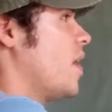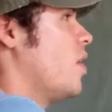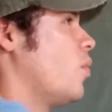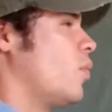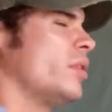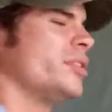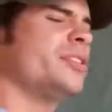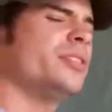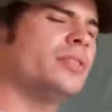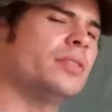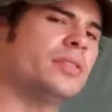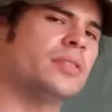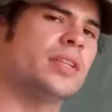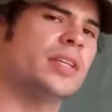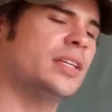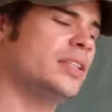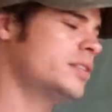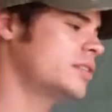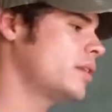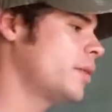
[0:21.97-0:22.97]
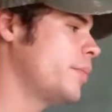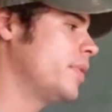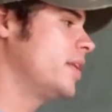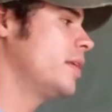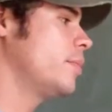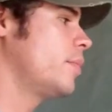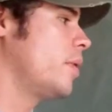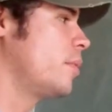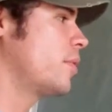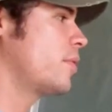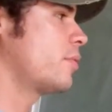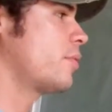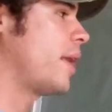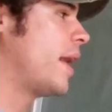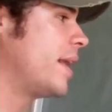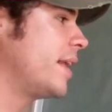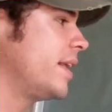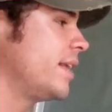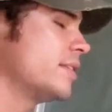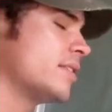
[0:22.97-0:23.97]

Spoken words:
Once you learn this, I'm going to write it.